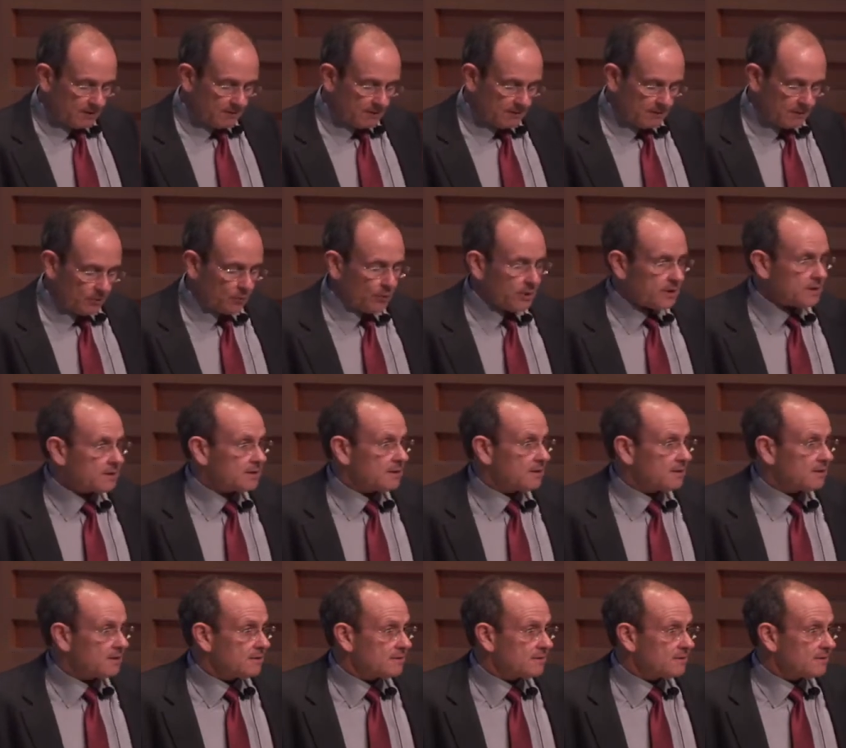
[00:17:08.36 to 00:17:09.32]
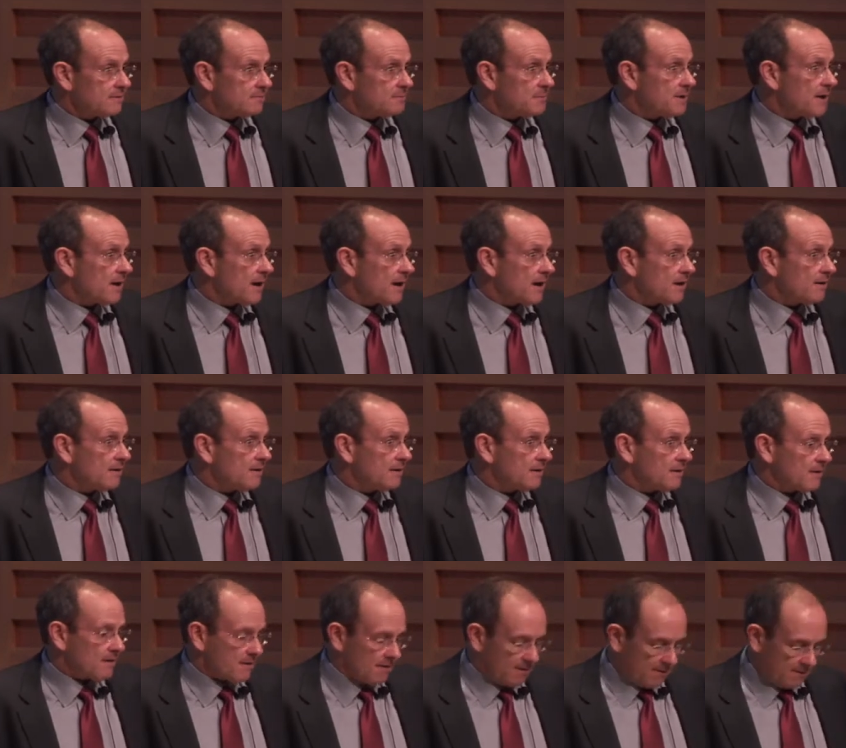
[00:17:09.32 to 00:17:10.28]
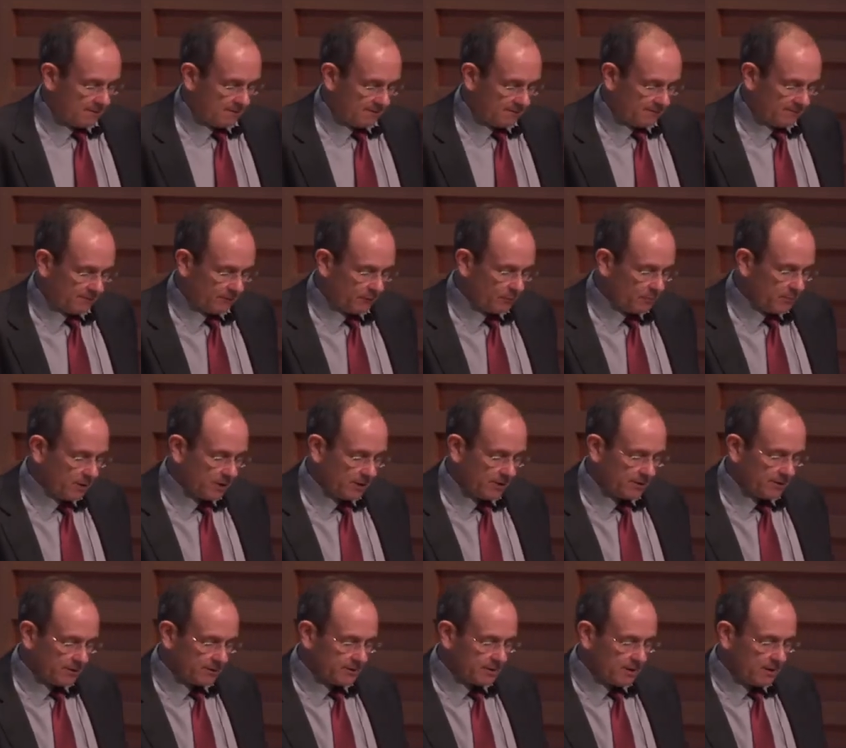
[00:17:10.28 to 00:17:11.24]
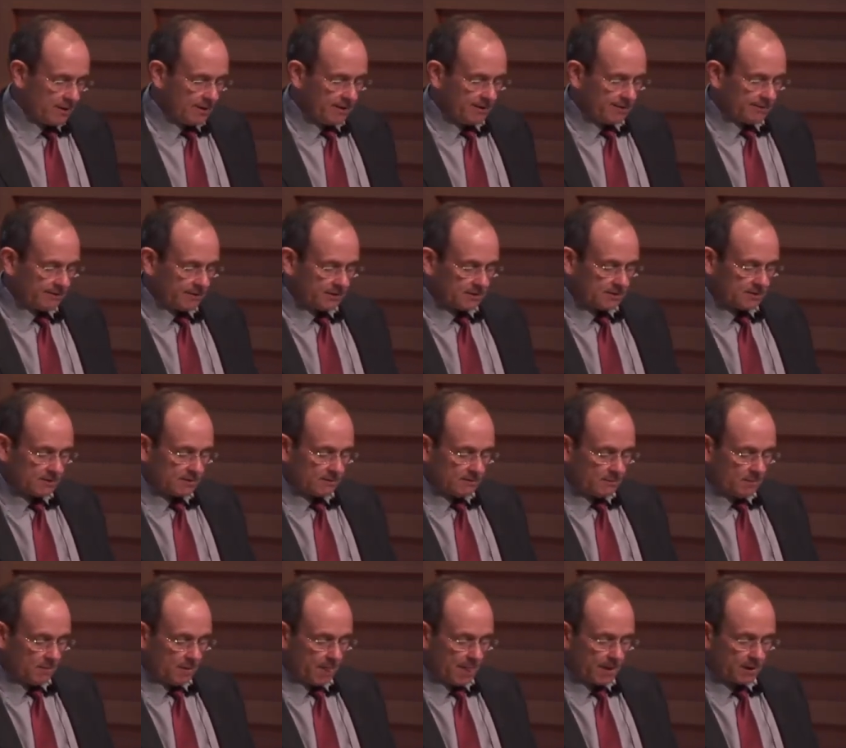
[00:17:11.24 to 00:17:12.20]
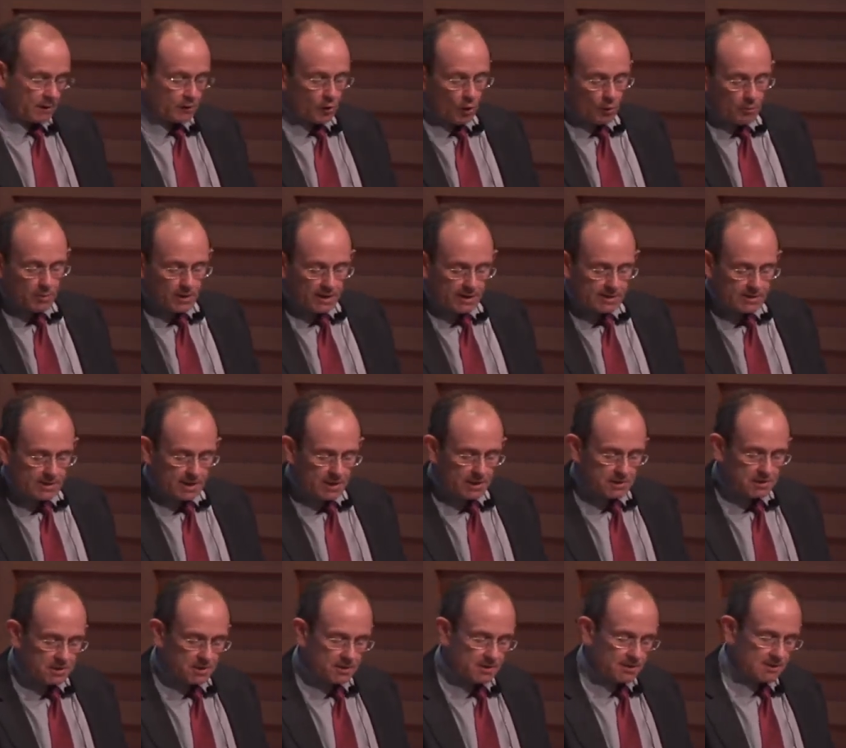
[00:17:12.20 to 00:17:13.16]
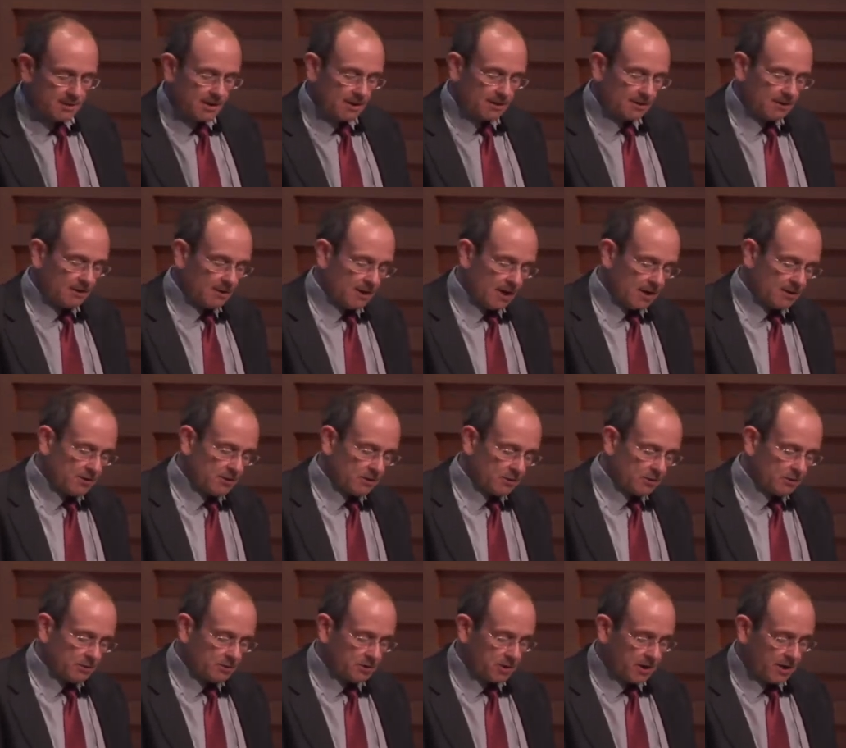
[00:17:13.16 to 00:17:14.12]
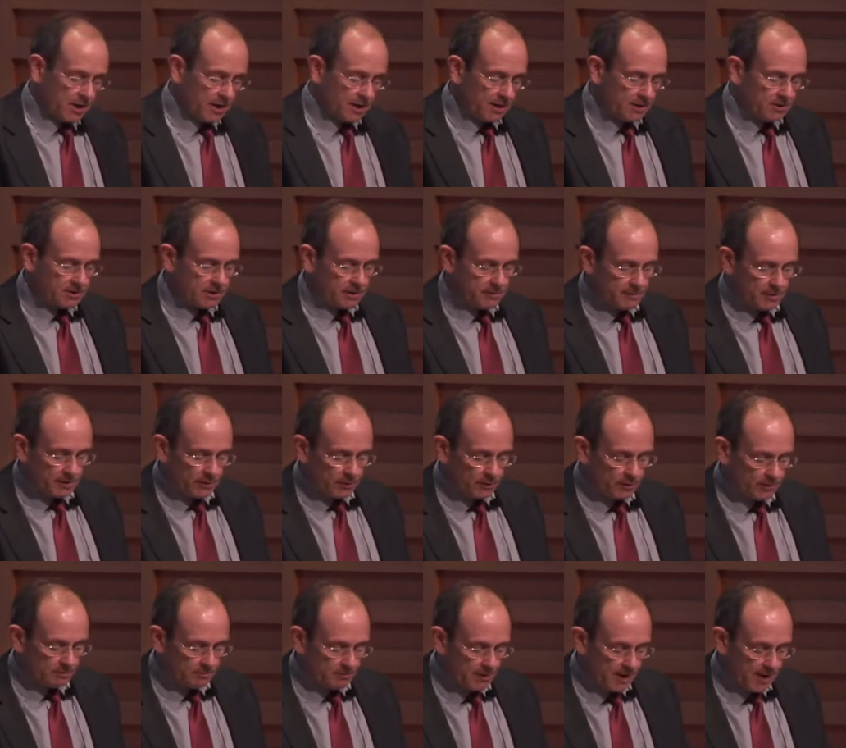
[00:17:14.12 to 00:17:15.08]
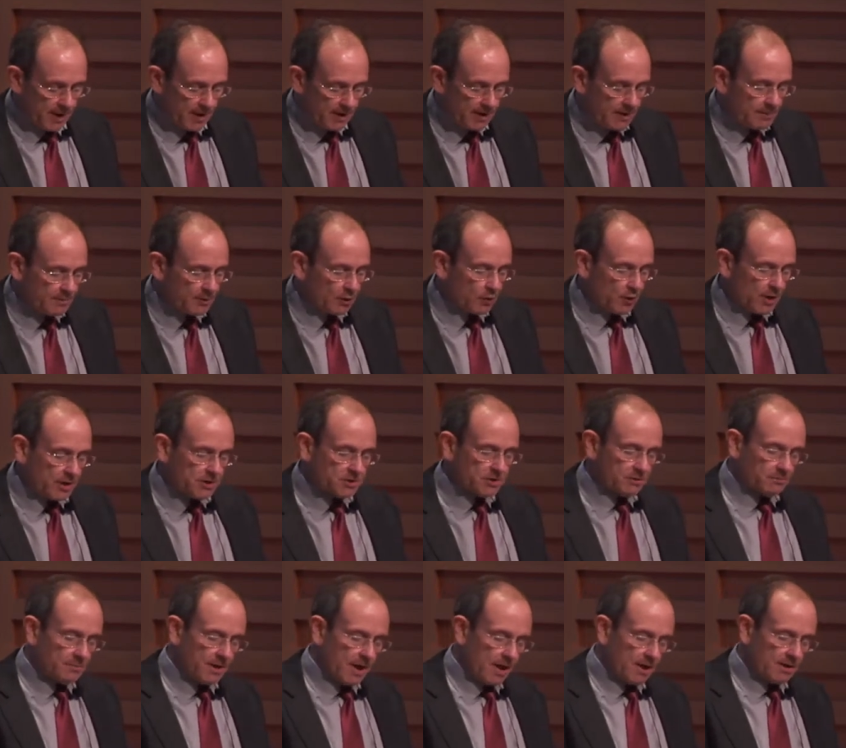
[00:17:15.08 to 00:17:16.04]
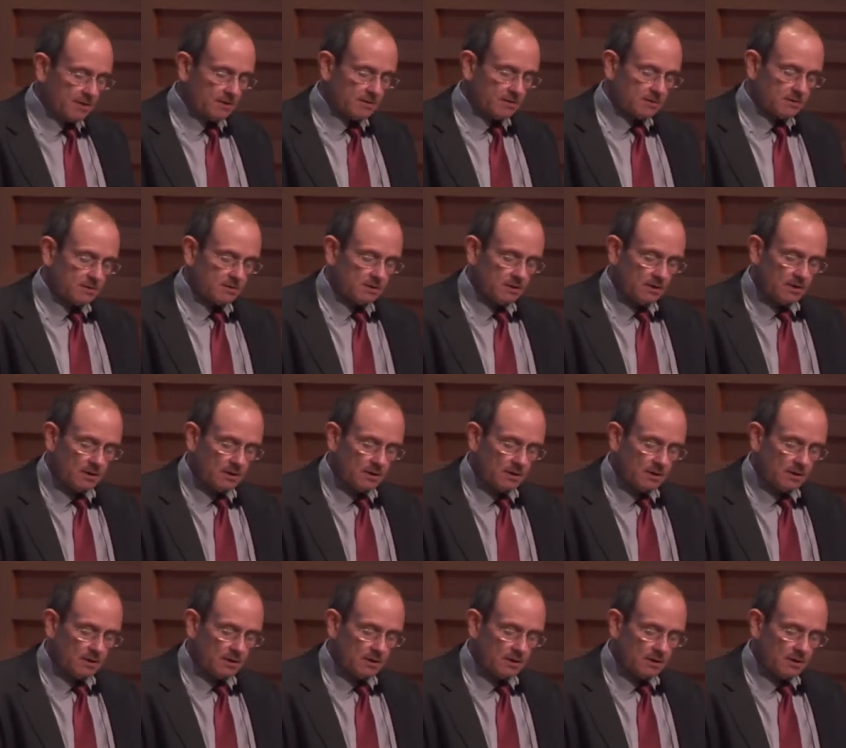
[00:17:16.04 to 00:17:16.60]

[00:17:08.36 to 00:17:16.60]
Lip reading: The reasons behind it are familiar to all of us. Globalization, technological change, immigration patterns,